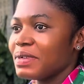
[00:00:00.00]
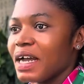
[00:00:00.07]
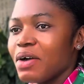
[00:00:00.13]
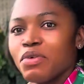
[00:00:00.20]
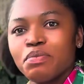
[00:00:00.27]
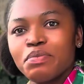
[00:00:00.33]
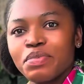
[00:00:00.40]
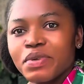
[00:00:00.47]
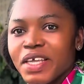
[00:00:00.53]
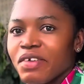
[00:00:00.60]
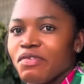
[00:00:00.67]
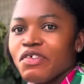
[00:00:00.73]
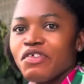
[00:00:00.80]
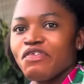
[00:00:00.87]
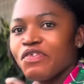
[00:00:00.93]
that will
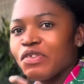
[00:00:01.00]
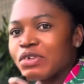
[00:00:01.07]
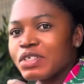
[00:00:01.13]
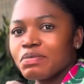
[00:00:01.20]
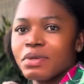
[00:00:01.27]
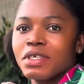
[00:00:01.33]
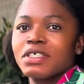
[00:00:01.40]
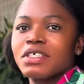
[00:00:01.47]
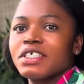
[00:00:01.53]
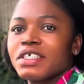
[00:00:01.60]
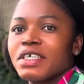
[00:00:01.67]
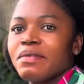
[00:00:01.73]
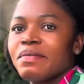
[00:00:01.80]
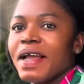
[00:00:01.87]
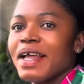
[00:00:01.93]
give you full sponsorship